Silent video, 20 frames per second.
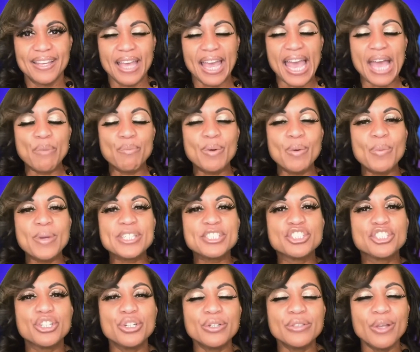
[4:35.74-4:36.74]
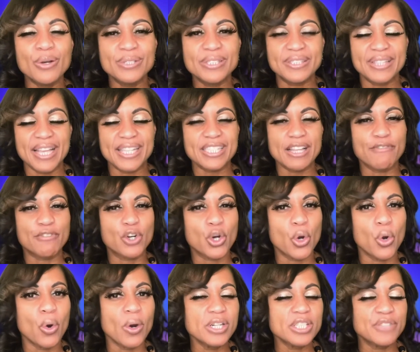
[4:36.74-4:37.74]
And when we do those things, of
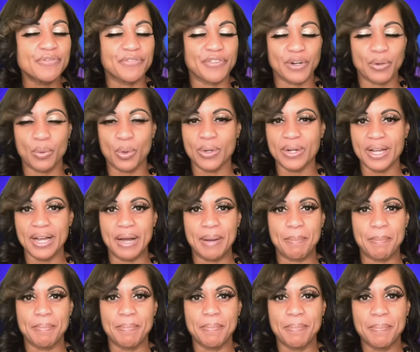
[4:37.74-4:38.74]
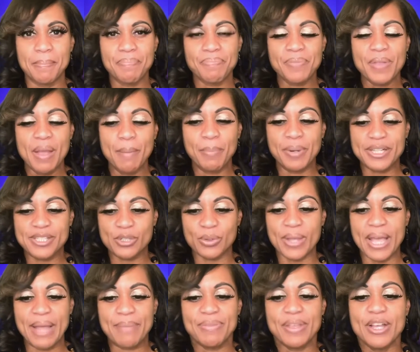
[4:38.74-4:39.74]
course fear will come, but it's
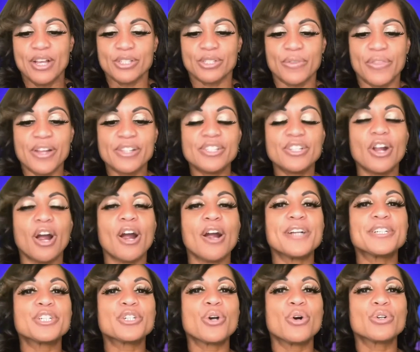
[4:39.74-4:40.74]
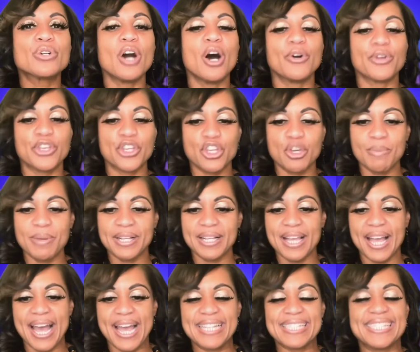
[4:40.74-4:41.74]
okay. So there's an article called
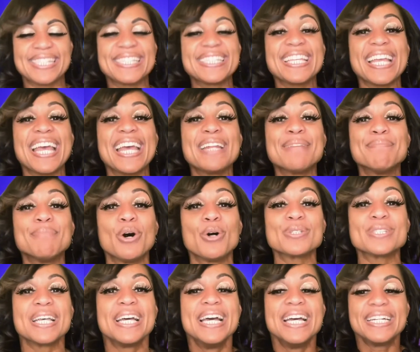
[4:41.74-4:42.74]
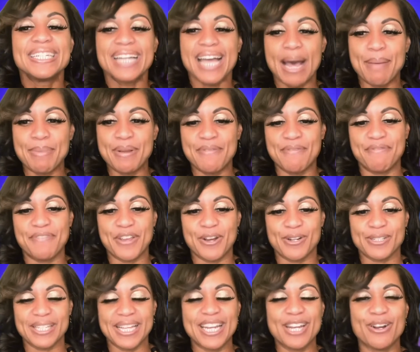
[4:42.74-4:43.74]
Humankind's 10 Most Common
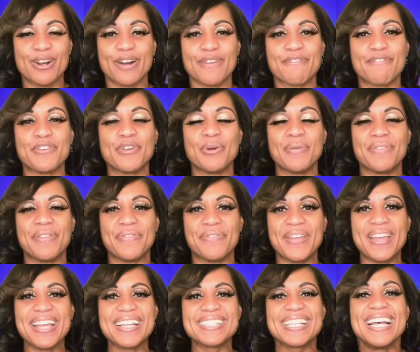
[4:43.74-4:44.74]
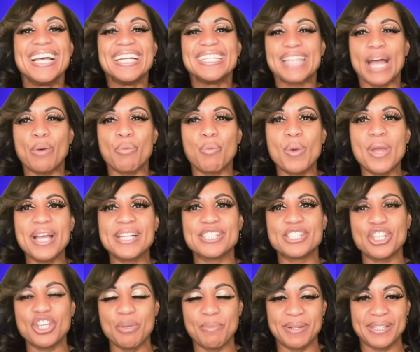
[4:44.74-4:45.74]
Fears. And here are a few of the things that we
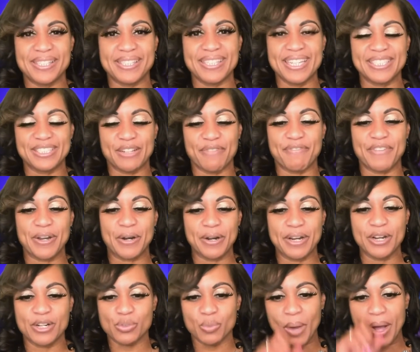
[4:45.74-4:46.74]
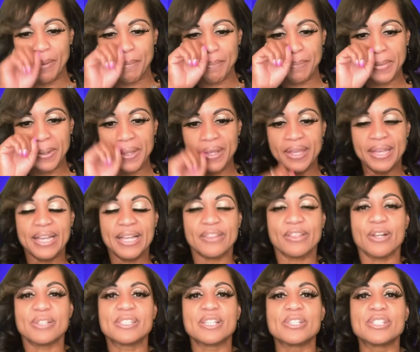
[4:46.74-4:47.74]
as humans tend to fear. Here's one.
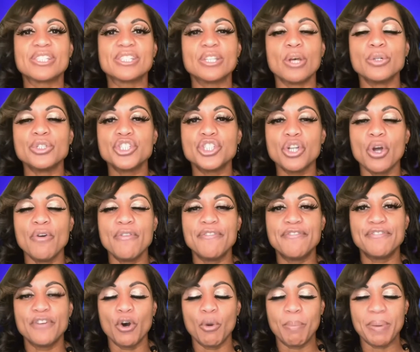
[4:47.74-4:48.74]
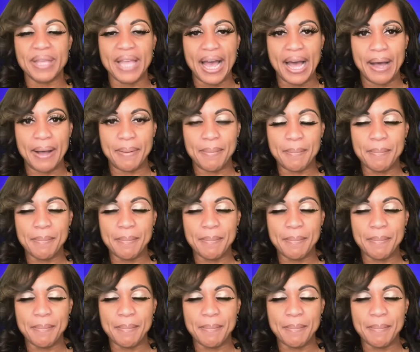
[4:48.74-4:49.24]
There's a social phobia.